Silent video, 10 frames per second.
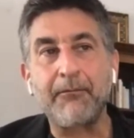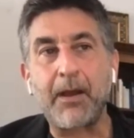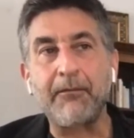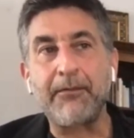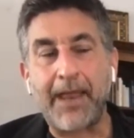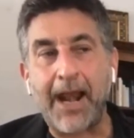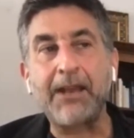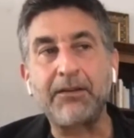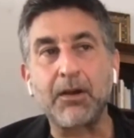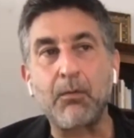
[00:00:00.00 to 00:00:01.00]
that I
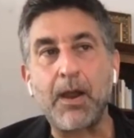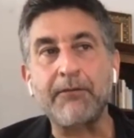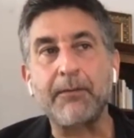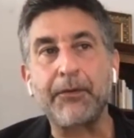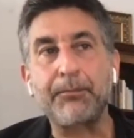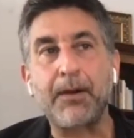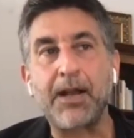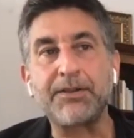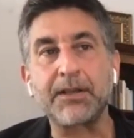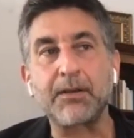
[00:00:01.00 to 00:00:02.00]
took away from this project,